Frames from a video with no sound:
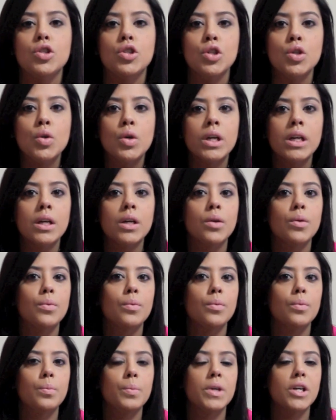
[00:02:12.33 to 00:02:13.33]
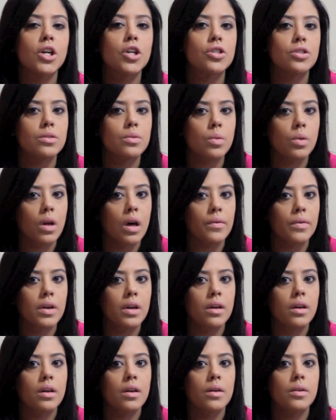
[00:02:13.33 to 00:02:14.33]
do it because you love
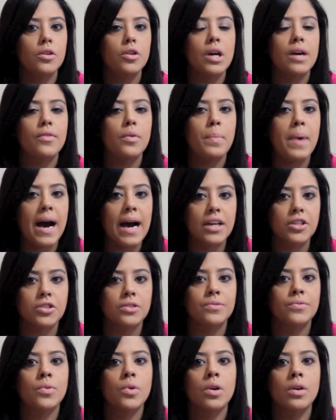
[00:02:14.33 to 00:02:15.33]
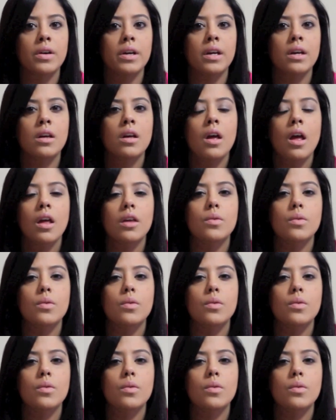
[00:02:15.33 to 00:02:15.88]
it. You have a passion for it.